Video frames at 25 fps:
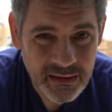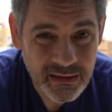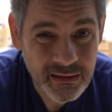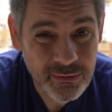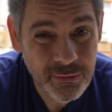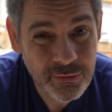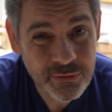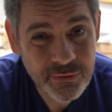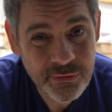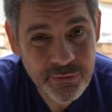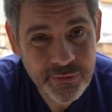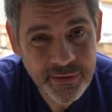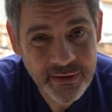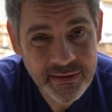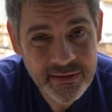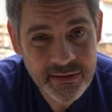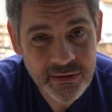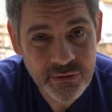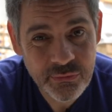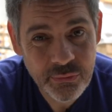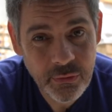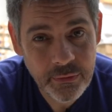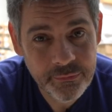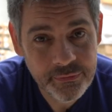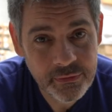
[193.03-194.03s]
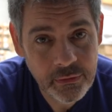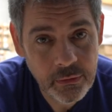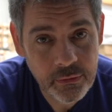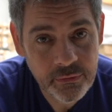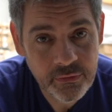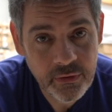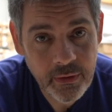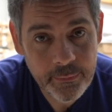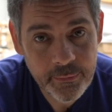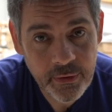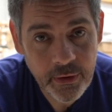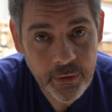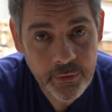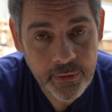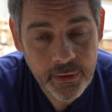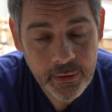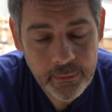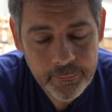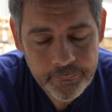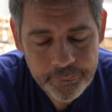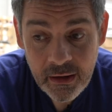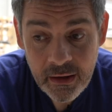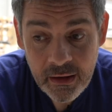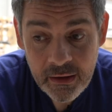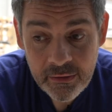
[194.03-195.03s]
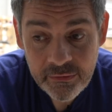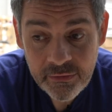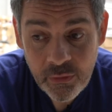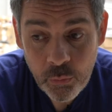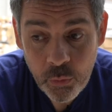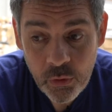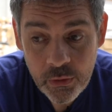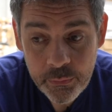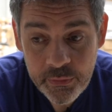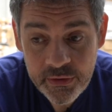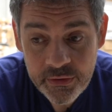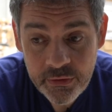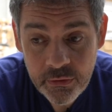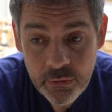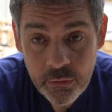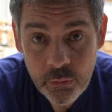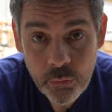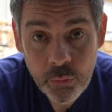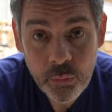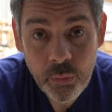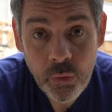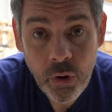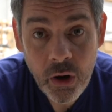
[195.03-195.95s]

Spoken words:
Look, 2012 is a long time ago now. So what do?